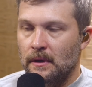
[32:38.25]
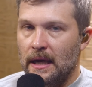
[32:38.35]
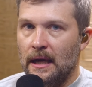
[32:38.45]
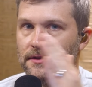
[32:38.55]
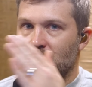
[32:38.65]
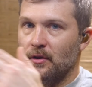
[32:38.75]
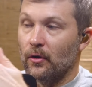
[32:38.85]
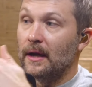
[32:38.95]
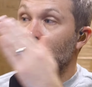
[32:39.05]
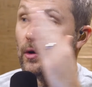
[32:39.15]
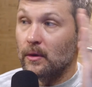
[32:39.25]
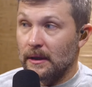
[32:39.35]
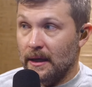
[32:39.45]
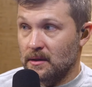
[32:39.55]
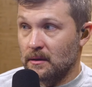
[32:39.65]
And it's the great
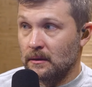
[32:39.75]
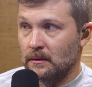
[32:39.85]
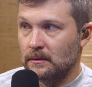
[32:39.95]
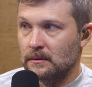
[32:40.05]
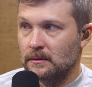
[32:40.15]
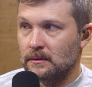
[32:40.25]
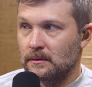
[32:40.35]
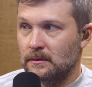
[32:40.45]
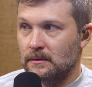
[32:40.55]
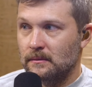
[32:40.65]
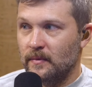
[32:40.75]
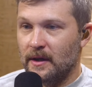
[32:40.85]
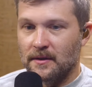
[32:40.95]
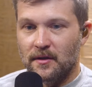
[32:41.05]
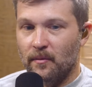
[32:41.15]
equalizer. Yeah.
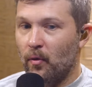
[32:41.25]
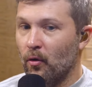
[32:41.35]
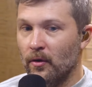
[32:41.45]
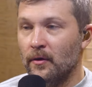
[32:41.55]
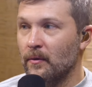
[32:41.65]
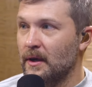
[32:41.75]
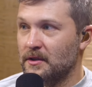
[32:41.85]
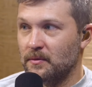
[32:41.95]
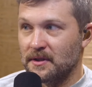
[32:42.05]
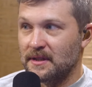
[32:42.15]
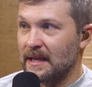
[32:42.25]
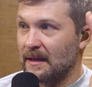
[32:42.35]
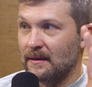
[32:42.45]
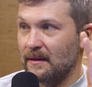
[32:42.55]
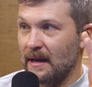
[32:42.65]
Because the poor and the rich will
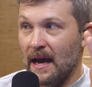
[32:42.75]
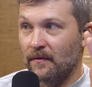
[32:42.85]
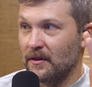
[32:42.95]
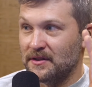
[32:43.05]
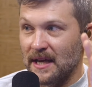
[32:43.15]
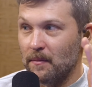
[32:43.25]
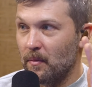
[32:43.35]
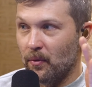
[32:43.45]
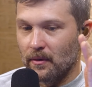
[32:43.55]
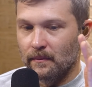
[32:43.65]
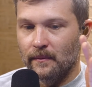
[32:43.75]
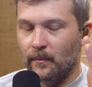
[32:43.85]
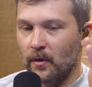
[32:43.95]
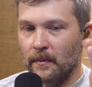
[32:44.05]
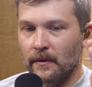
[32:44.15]
stand have their yes. same
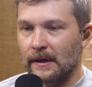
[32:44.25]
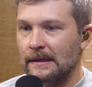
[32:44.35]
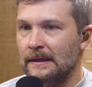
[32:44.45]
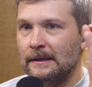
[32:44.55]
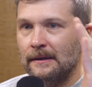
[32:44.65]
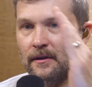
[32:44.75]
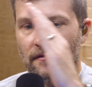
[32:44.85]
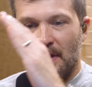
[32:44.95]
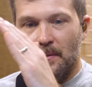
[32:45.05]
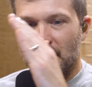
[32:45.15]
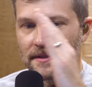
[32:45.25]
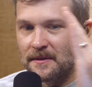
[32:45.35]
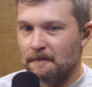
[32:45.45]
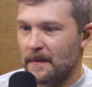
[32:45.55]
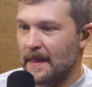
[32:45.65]
appointment, right? The famous
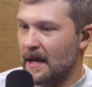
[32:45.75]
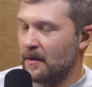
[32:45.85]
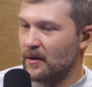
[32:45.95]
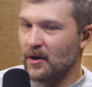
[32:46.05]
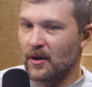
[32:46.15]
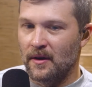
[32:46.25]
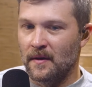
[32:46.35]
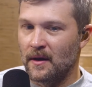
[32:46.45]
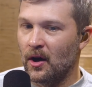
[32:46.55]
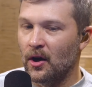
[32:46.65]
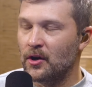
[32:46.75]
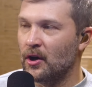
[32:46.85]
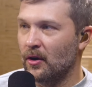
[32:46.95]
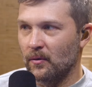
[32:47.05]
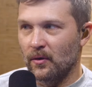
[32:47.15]
and the and the
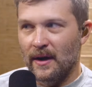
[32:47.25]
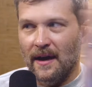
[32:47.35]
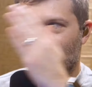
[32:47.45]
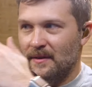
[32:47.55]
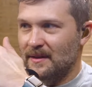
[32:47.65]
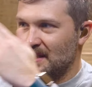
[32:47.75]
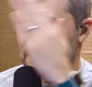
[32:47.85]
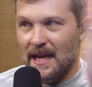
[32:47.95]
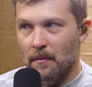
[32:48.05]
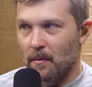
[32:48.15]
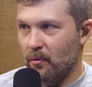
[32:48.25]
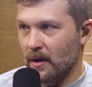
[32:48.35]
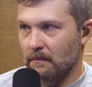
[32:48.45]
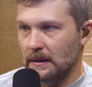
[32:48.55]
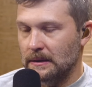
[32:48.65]
unknown will yeah. have the same
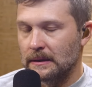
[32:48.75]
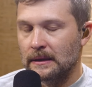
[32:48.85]
appointment. Yes.